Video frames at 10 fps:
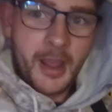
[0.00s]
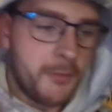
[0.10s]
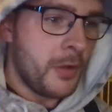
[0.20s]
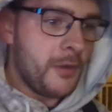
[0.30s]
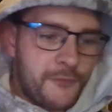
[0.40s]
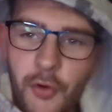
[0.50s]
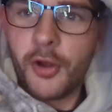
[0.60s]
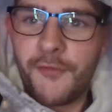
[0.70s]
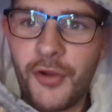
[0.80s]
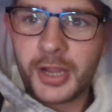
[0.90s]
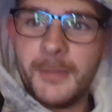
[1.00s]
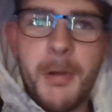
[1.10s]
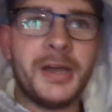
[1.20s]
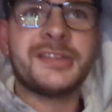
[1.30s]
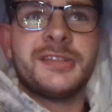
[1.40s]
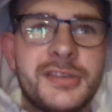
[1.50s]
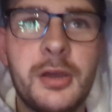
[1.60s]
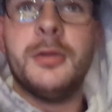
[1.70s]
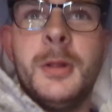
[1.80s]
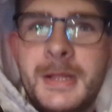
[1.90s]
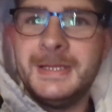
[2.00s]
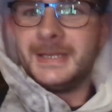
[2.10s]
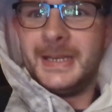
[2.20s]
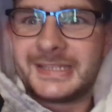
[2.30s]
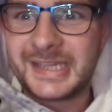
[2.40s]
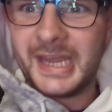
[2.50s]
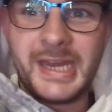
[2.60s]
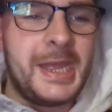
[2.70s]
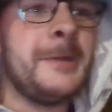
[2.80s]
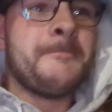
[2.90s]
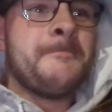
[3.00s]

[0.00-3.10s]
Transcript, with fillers: now for the fucking bus. So let's get there.